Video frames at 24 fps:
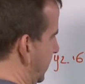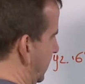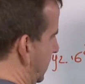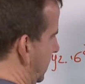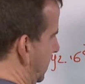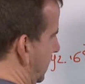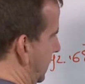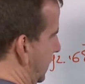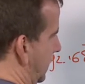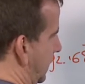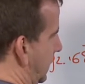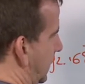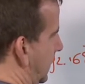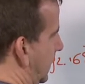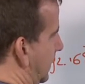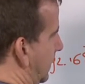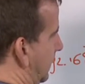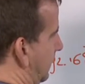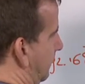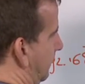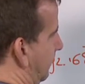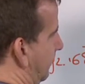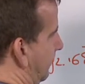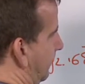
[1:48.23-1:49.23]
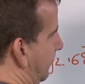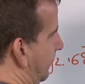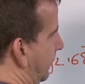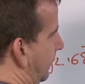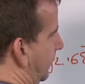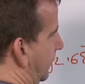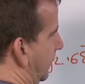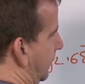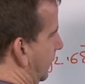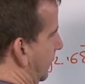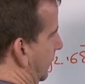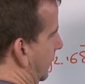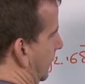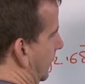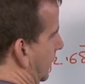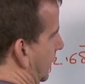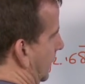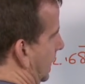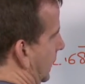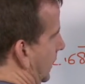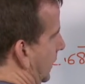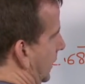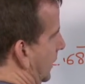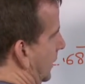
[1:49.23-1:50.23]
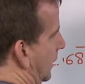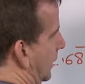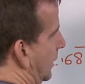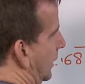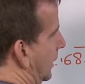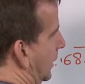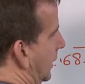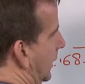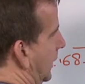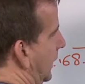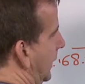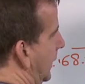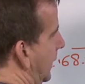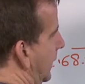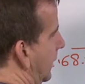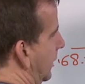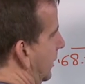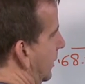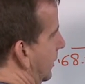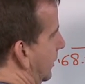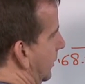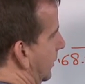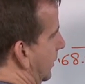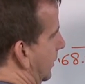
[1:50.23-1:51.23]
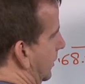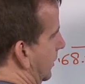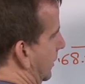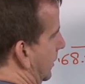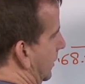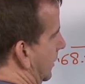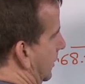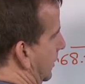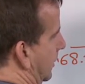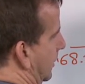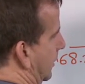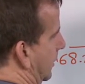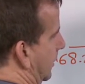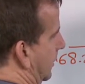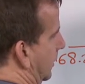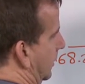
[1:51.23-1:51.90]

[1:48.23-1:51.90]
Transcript: Nobody speaks.